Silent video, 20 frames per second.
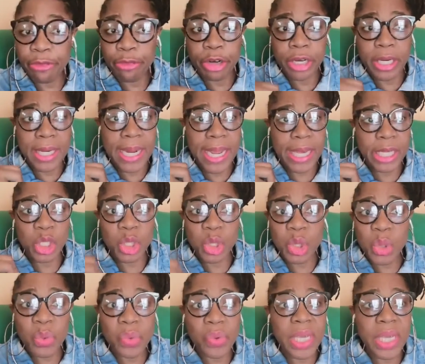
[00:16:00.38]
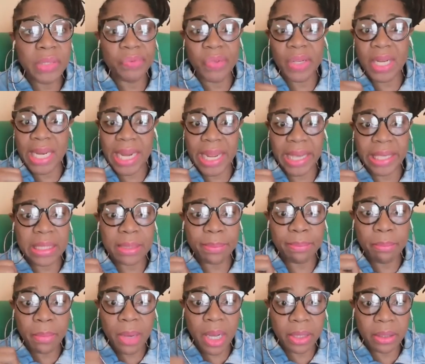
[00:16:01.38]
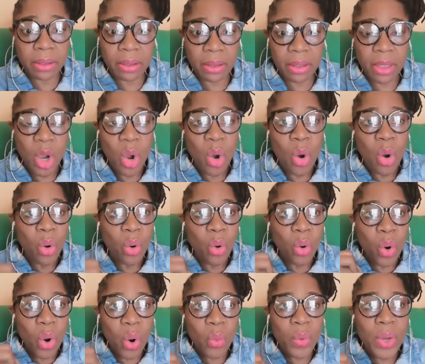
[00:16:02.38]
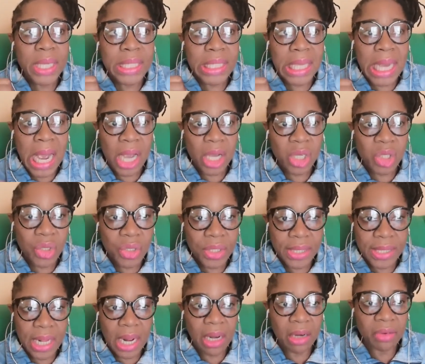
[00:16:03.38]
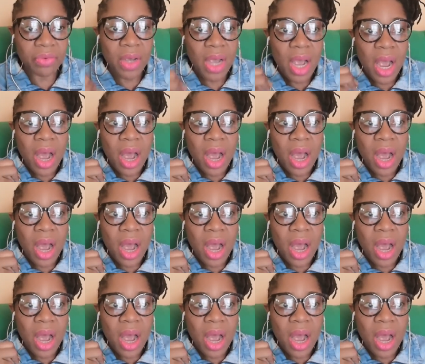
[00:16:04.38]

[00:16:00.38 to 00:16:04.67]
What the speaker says: for the next 2 weeks, for the next month, always ask yourself,